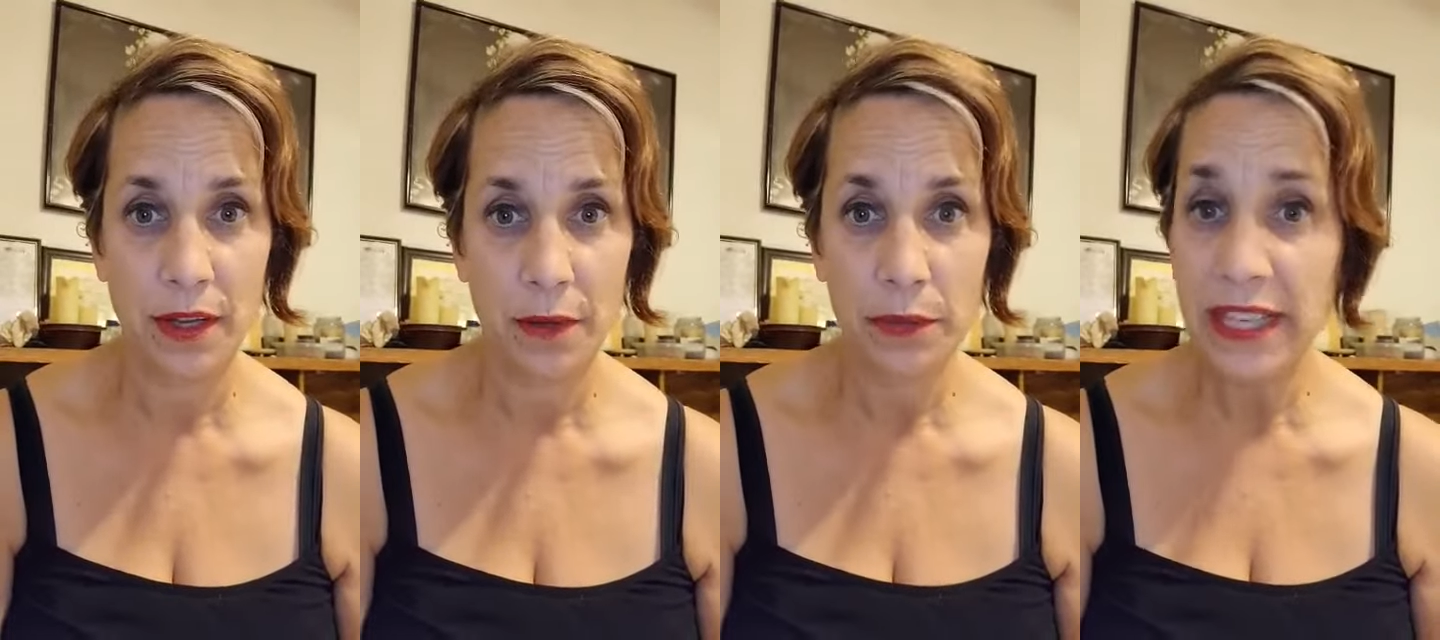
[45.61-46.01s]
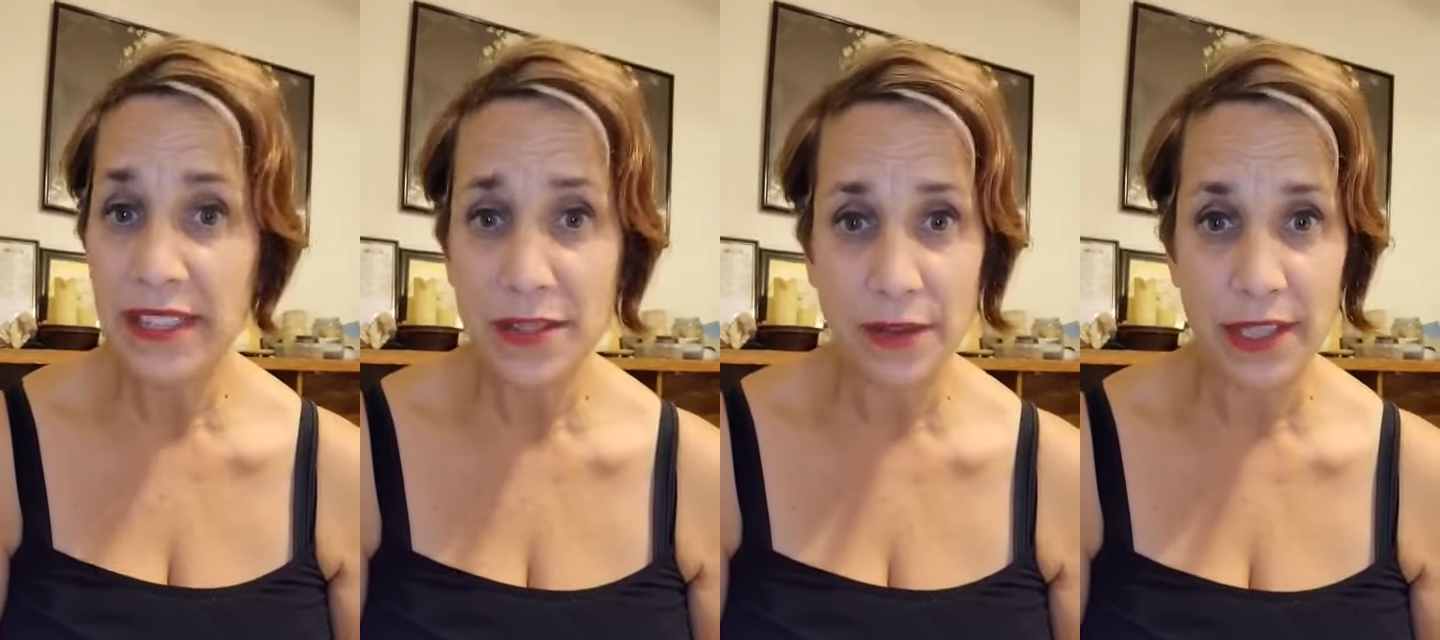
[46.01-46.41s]
Please
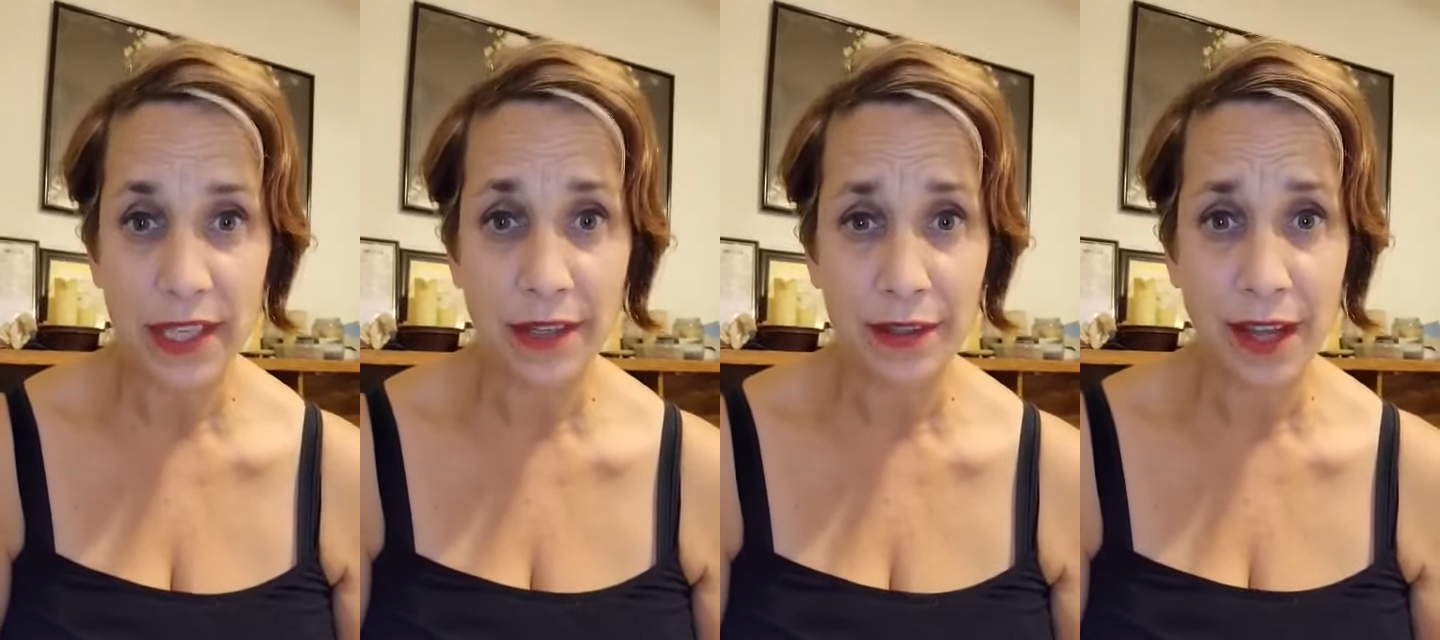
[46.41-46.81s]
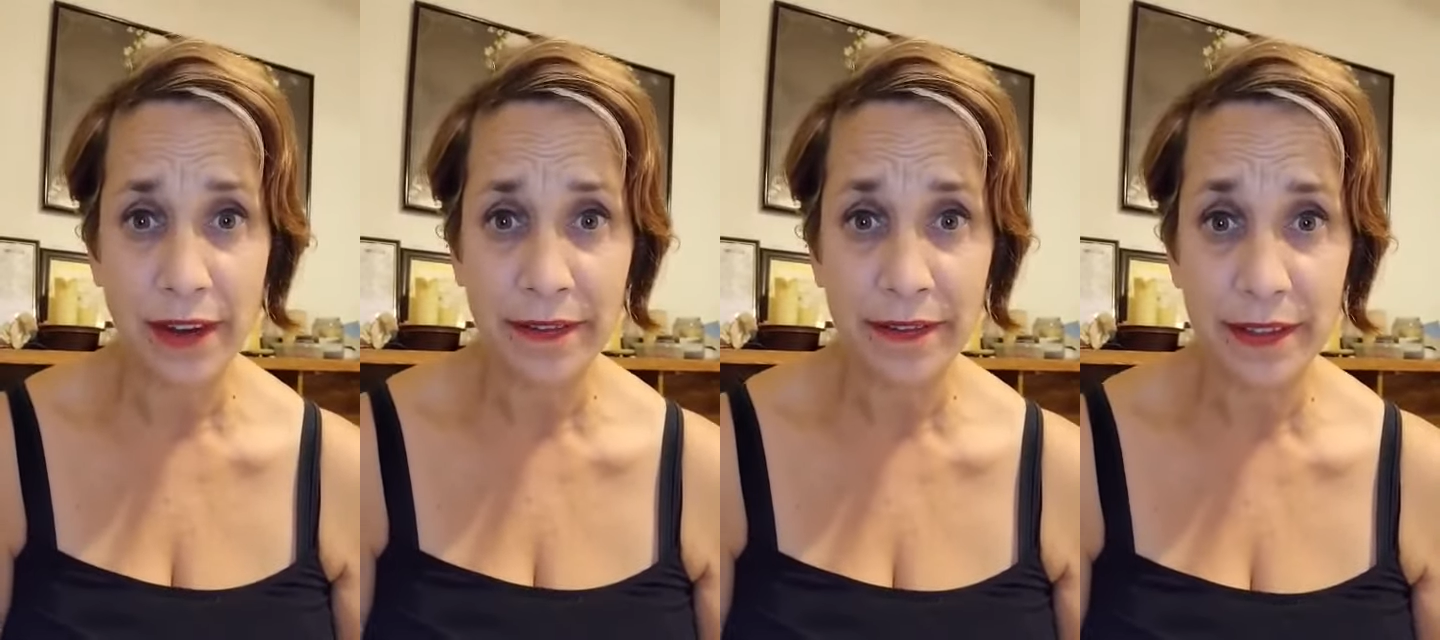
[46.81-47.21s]
don't take your
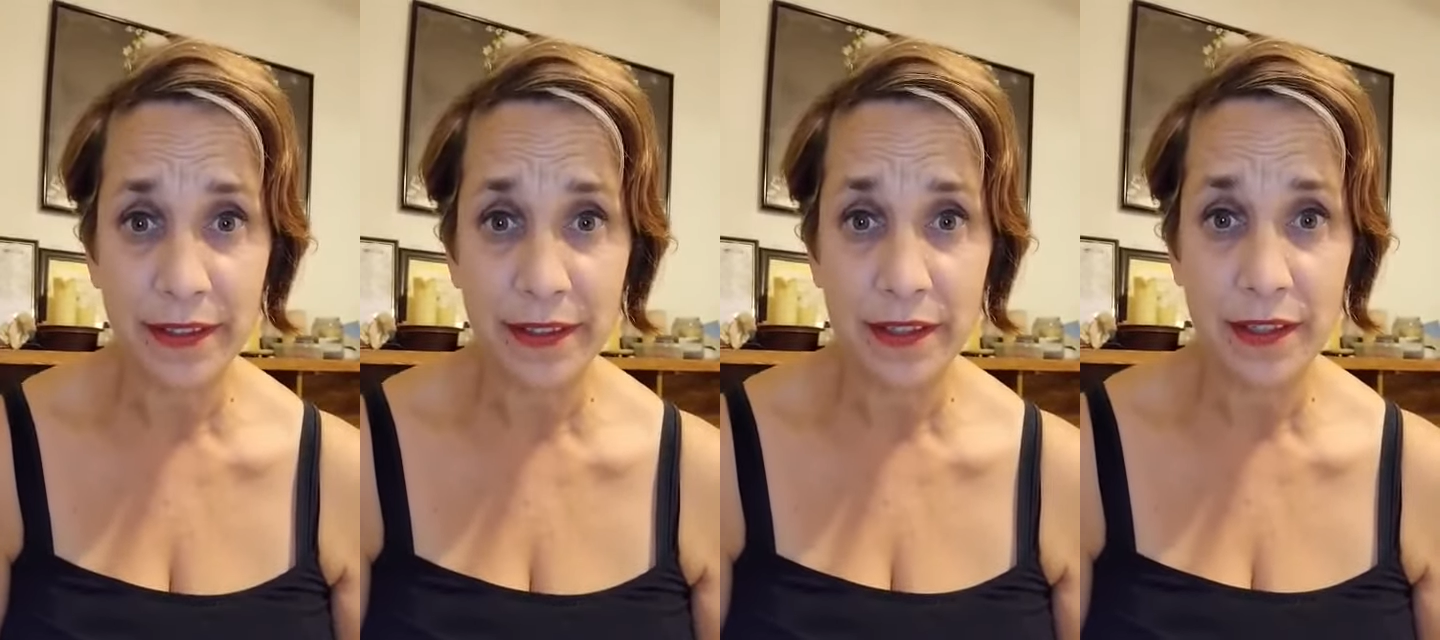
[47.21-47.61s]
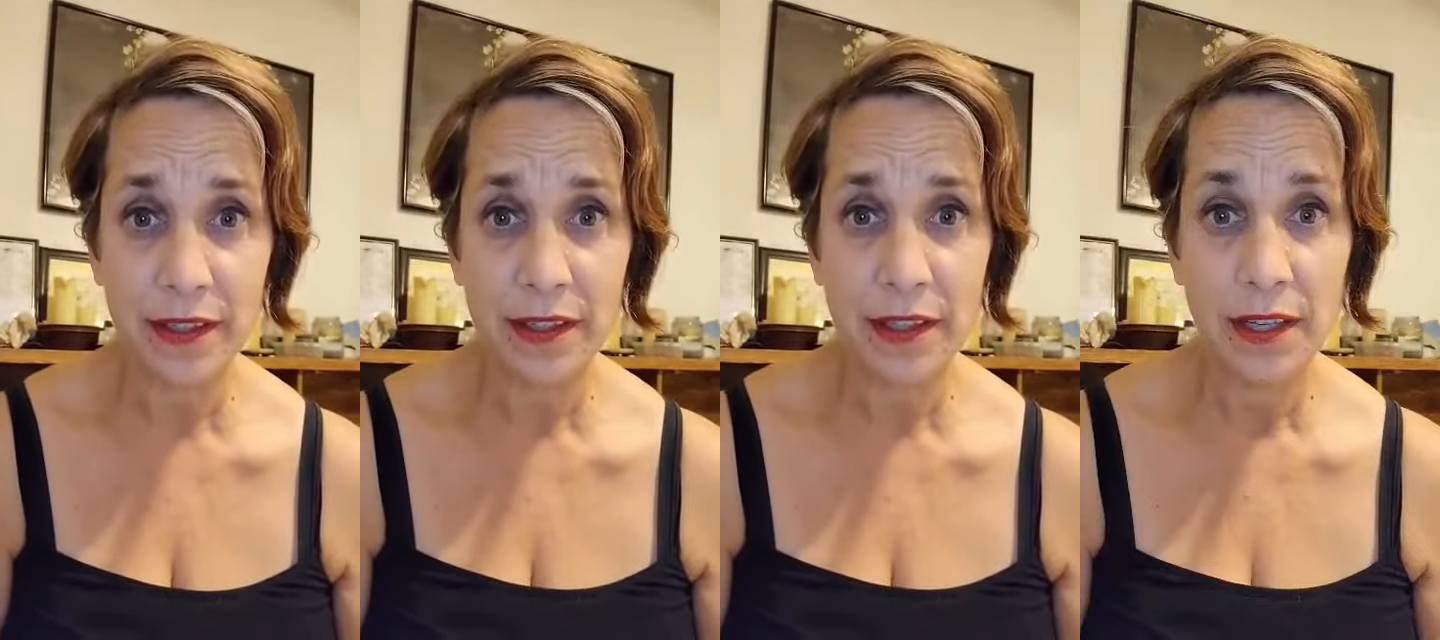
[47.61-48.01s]
life.
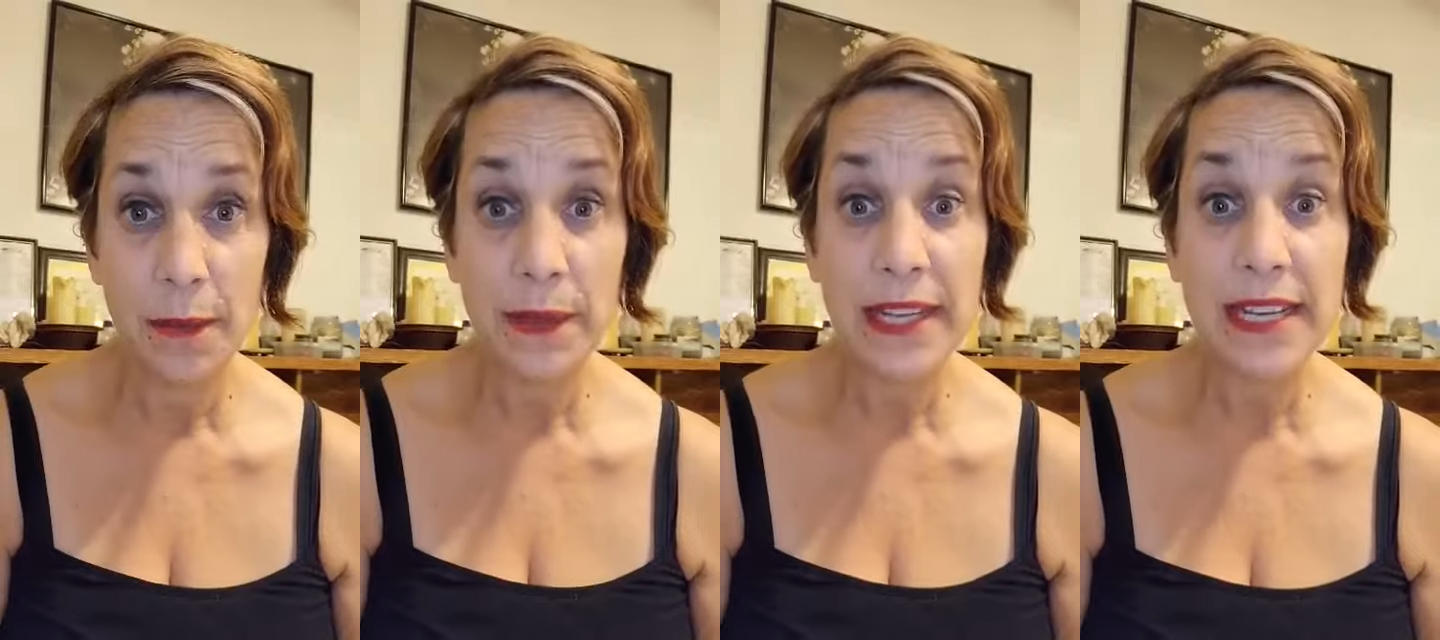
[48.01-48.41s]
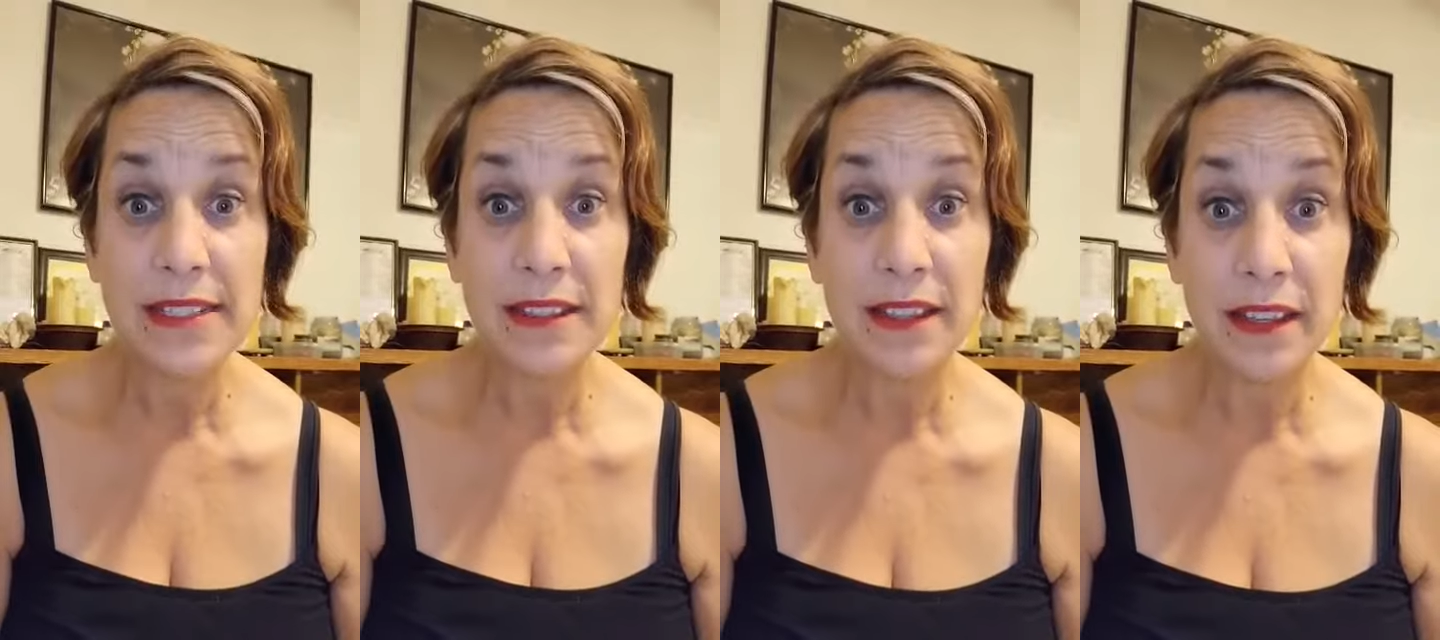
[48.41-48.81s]
Please
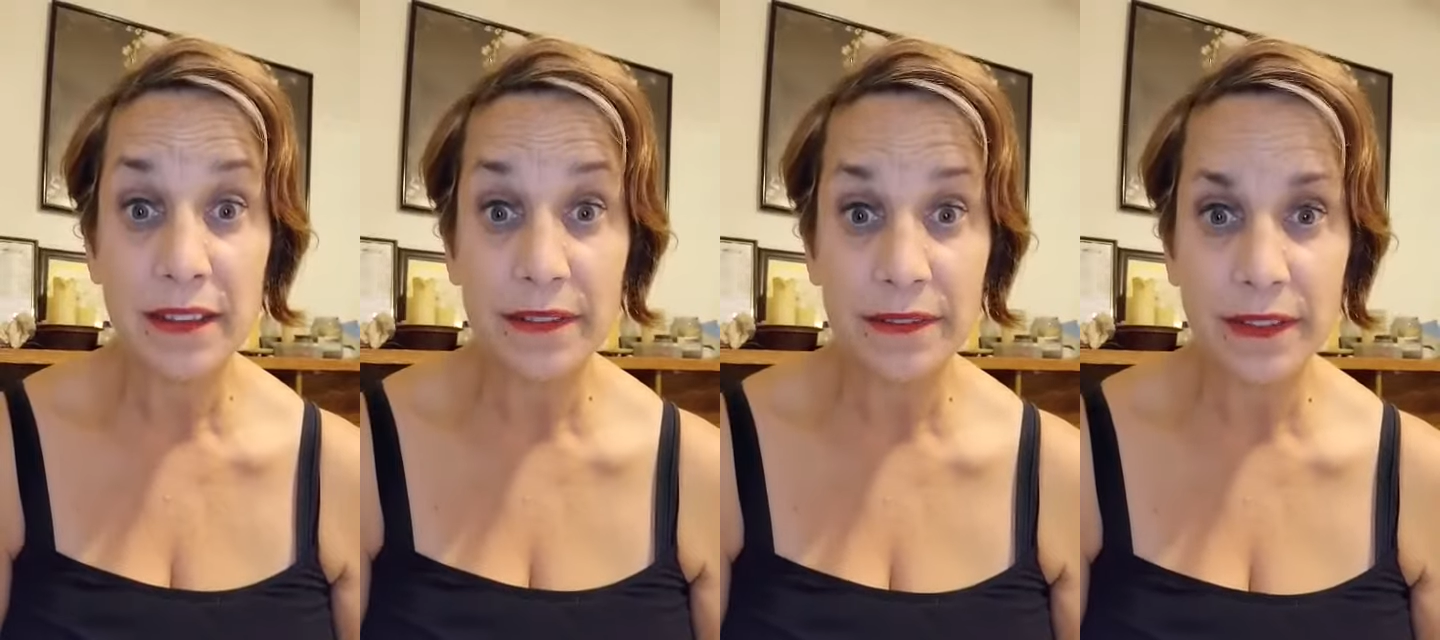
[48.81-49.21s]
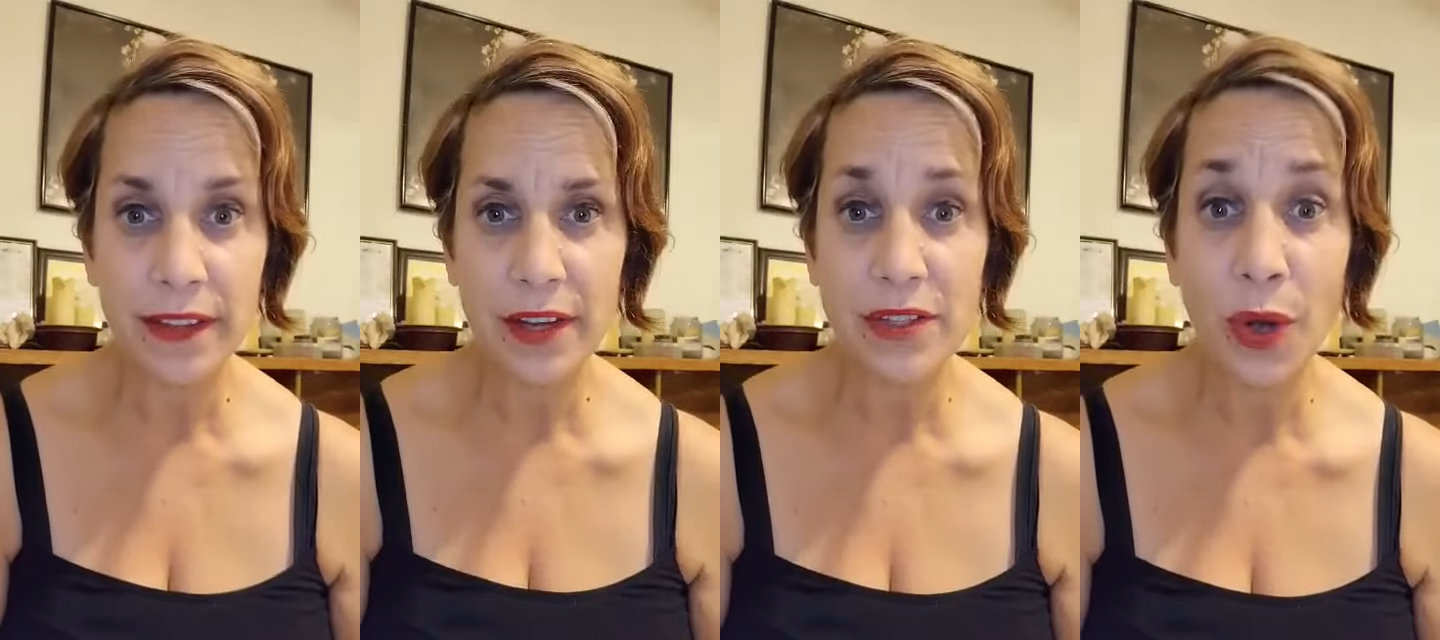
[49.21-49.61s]
live.
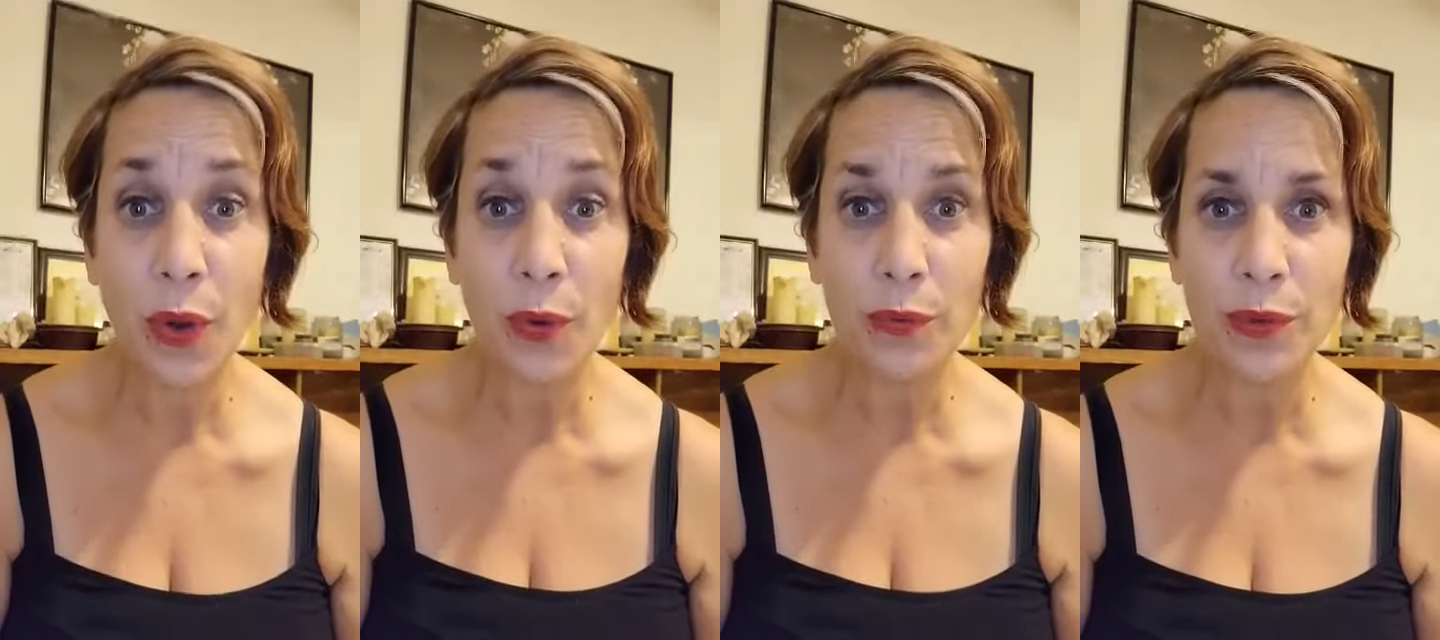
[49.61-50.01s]
There's hope.